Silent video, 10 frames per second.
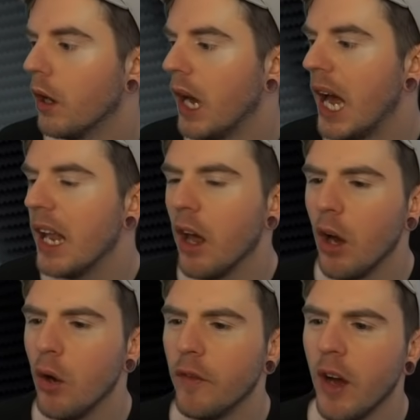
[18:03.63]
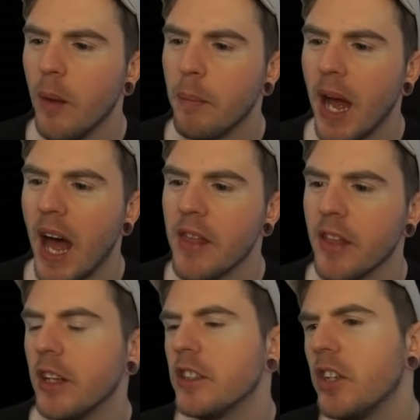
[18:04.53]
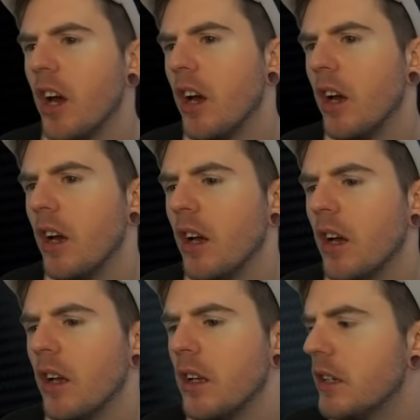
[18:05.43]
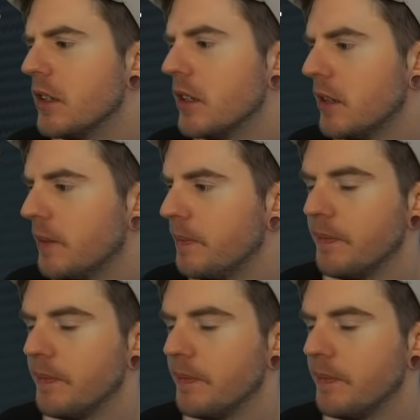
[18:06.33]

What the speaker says: I'll overbet the turn.